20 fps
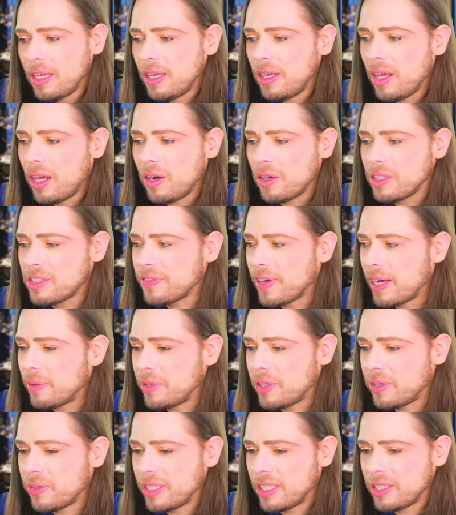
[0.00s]
no, no, it's fine.
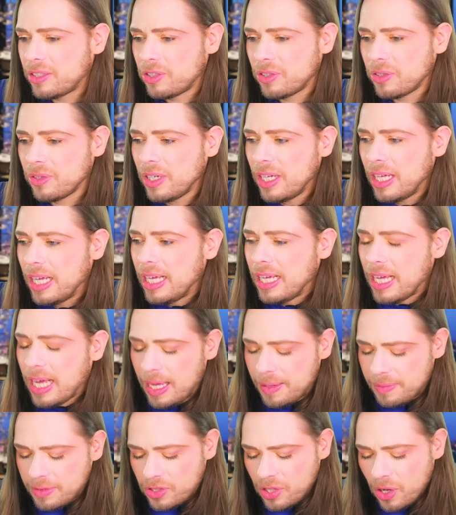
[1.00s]
We don't need to.
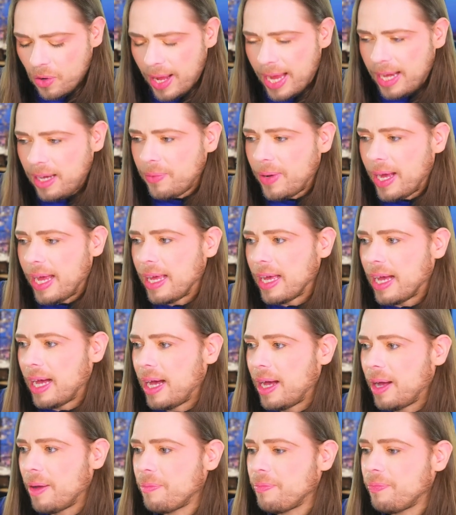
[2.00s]
Uh, so anyway,
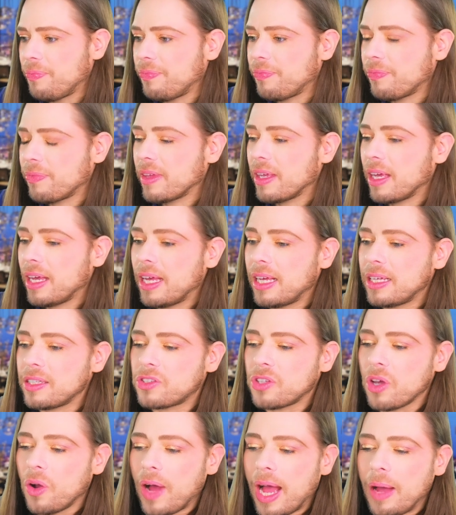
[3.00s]
um,
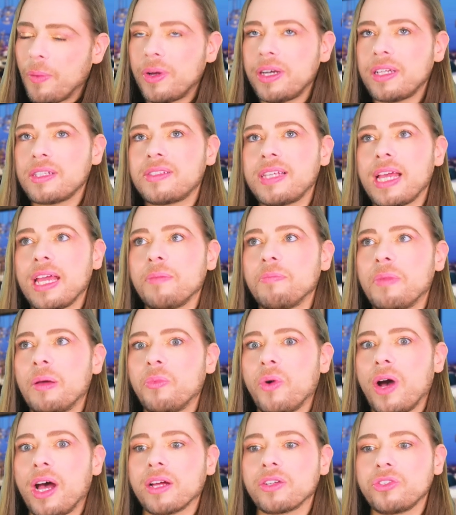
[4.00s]
so I want to say
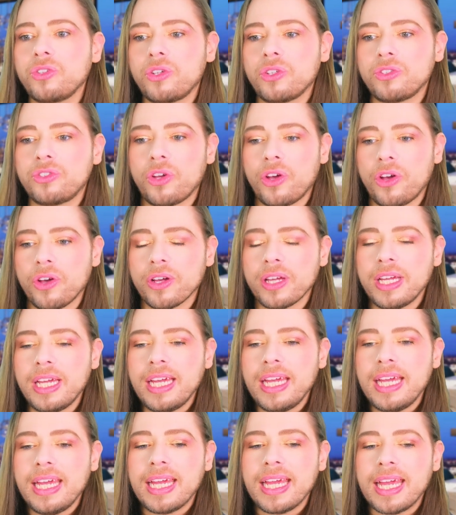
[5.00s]
Memoire d'une odeur
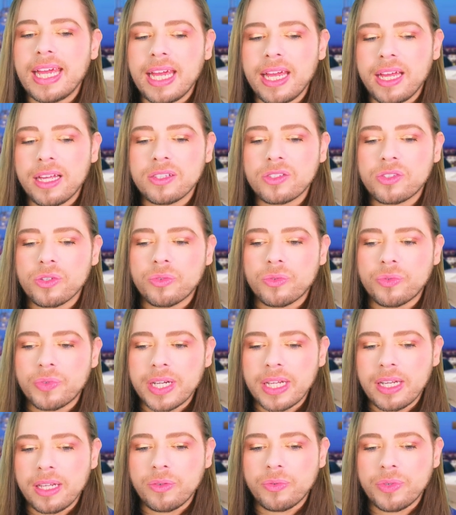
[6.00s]
is
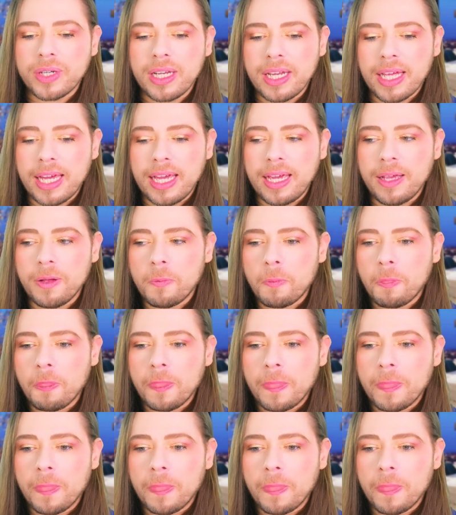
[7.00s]
really, really.